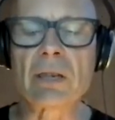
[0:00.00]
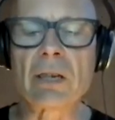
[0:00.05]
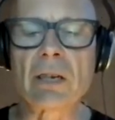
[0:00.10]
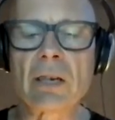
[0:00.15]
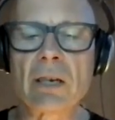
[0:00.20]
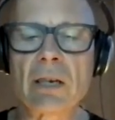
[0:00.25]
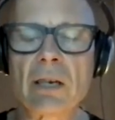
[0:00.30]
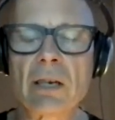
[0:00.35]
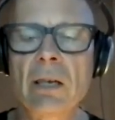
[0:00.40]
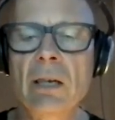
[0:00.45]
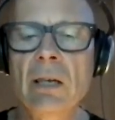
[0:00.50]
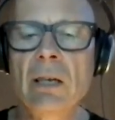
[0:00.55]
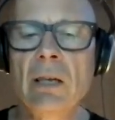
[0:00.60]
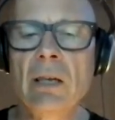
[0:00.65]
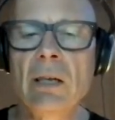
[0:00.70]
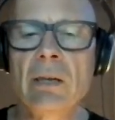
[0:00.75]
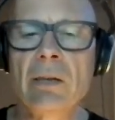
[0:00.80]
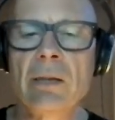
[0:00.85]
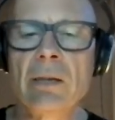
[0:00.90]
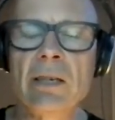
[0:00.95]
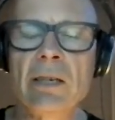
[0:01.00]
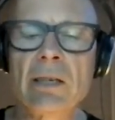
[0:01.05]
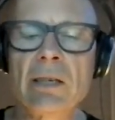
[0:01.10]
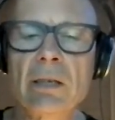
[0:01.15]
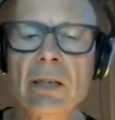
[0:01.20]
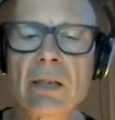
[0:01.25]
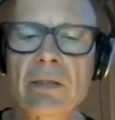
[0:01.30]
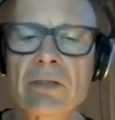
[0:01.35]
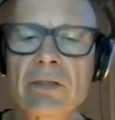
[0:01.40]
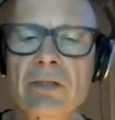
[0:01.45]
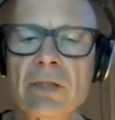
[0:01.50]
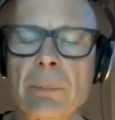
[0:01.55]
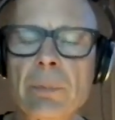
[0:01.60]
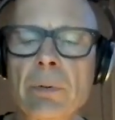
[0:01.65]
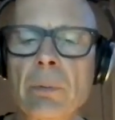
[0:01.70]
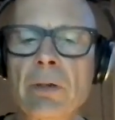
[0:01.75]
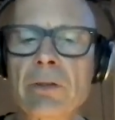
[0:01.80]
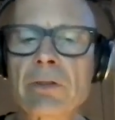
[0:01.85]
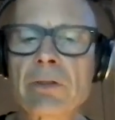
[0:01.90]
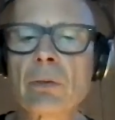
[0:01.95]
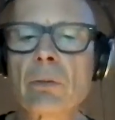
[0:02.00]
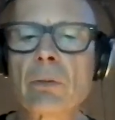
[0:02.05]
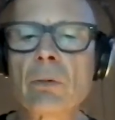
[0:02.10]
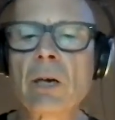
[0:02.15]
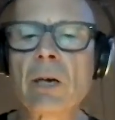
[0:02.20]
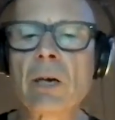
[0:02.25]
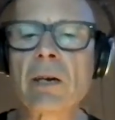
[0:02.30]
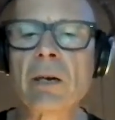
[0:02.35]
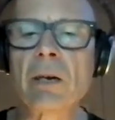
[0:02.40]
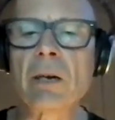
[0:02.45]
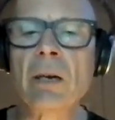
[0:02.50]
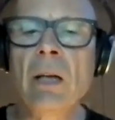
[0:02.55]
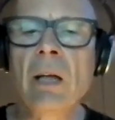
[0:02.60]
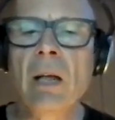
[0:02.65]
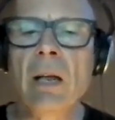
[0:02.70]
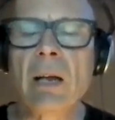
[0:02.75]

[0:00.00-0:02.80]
they need less supplemental water.